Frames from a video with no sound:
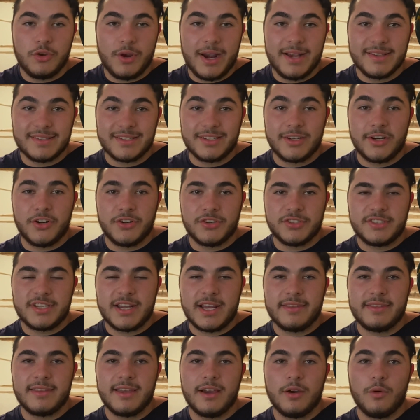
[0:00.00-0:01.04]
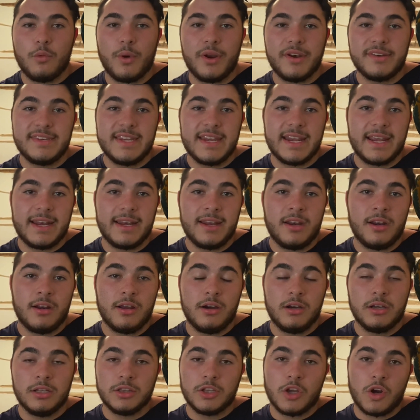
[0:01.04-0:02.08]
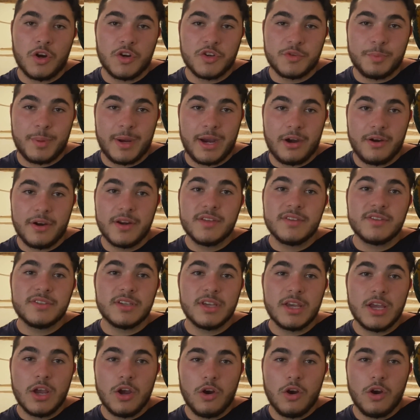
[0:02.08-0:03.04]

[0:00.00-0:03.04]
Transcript: guys can understand that when taking in uh, large parrots